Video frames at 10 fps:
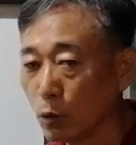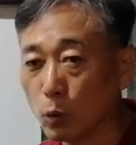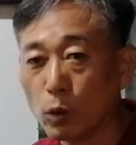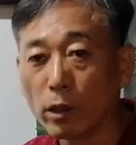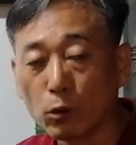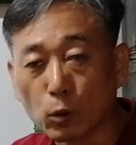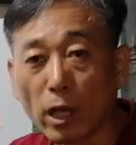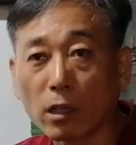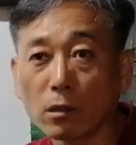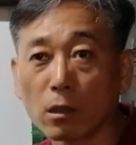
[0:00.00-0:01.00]
You
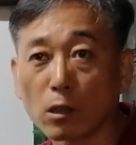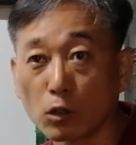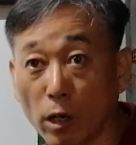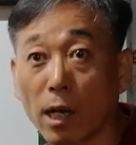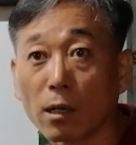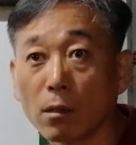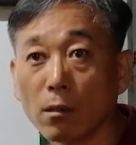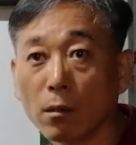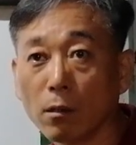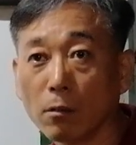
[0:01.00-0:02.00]
take the drug.
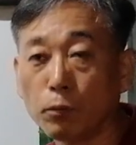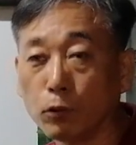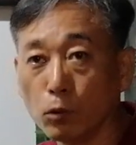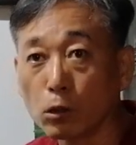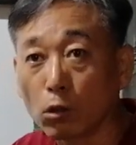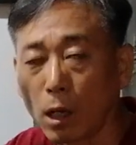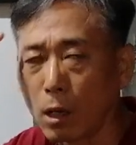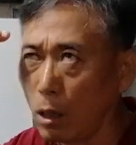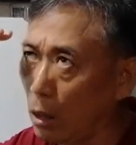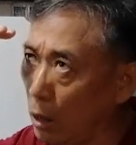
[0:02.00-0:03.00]
Full
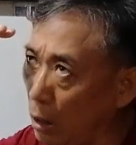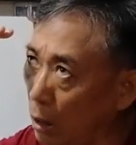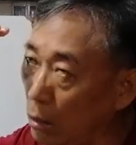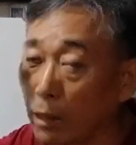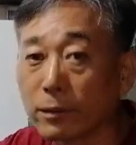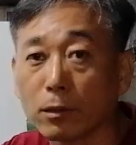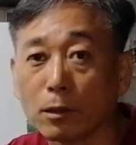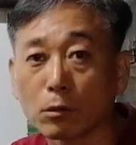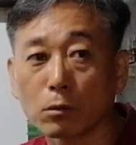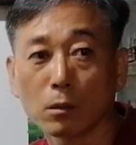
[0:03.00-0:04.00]
drug, like
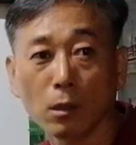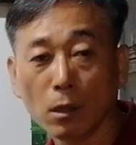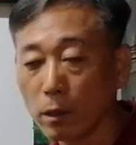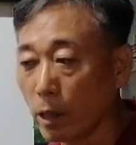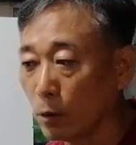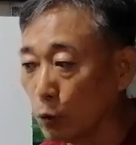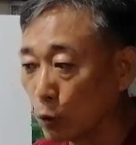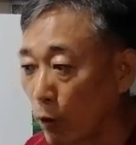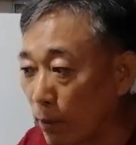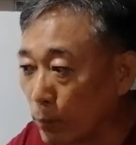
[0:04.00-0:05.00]
this. Then
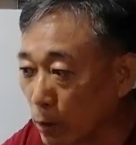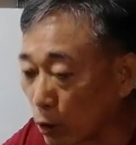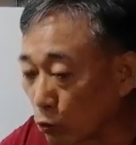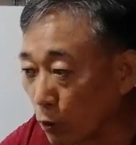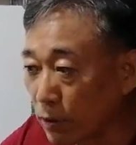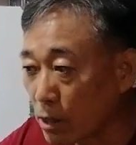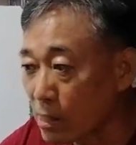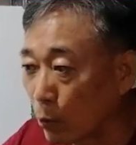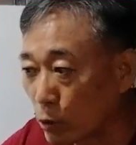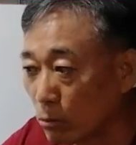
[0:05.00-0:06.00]
you drive the
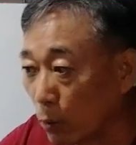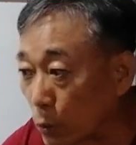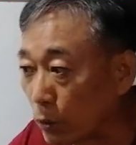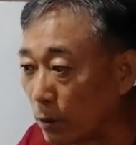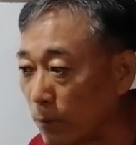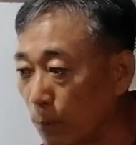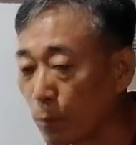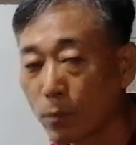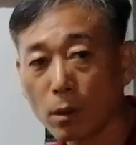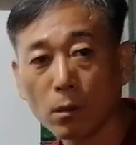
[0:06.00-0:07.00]
200,000 motor.
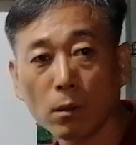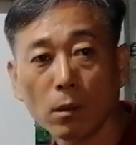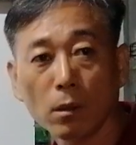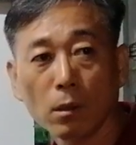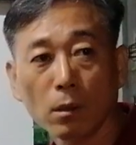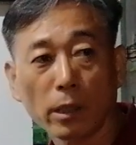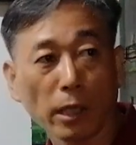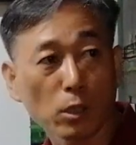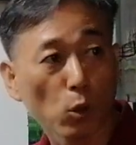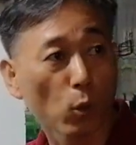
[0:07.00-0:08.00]

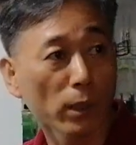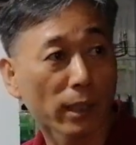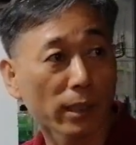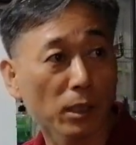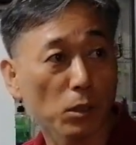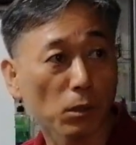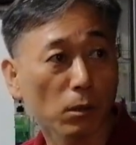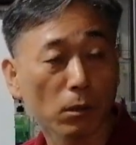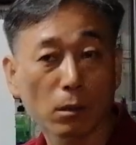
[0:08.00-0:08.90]
Danger or not danger?